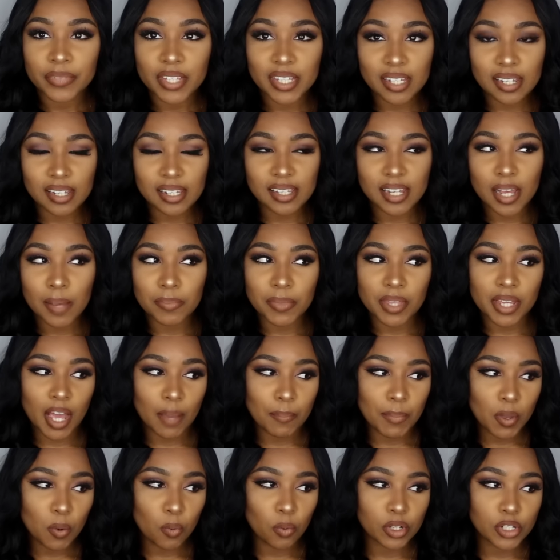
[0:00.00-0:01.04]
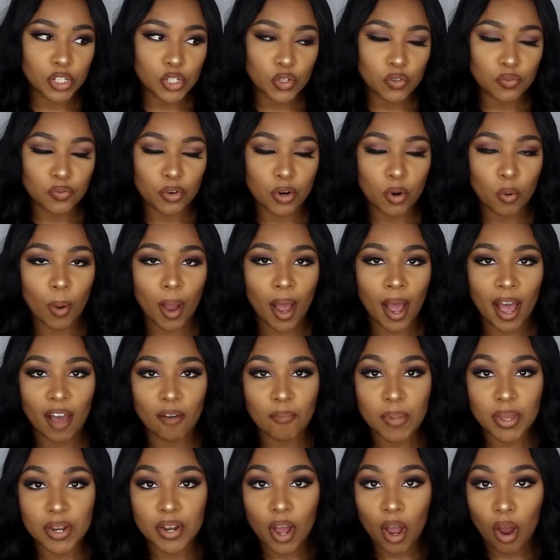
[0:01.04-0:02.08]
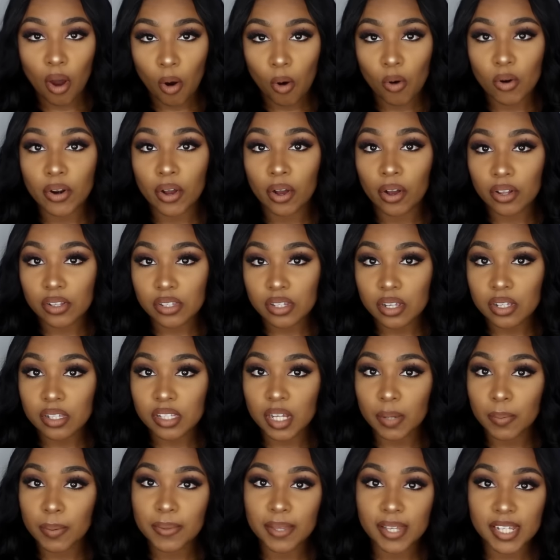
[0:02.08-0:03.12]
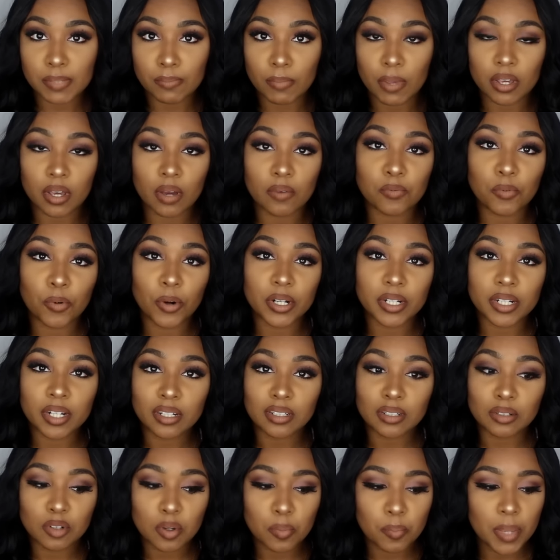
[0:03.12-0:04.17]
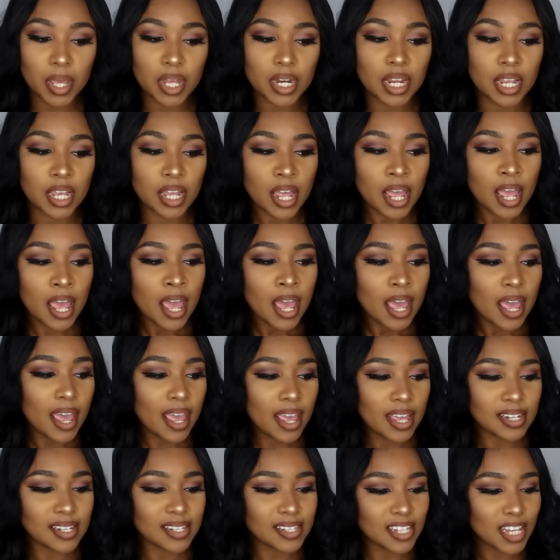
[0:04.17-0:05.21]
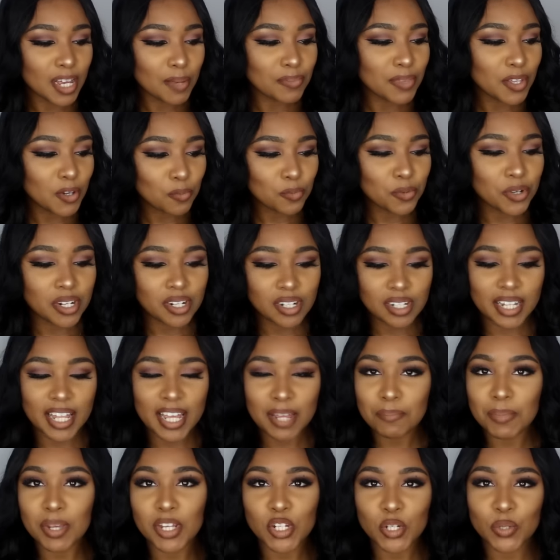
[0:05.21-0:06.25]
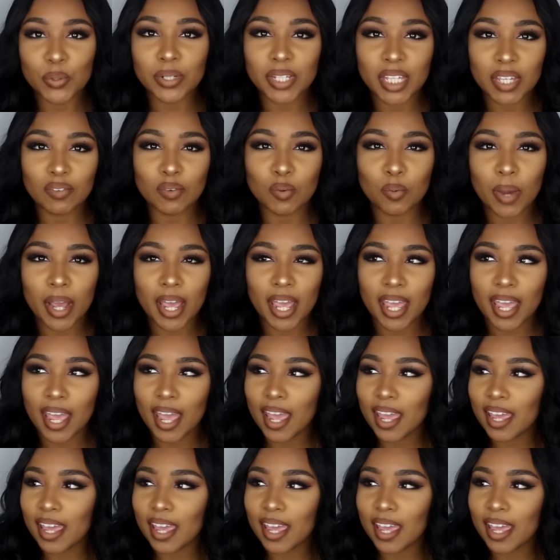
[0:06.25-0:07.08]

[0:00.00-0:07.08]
This is something I've been wanting to do for a while. I've been holding on to some of this makeup for a good little minute and something wouldn't let me do a giveaway.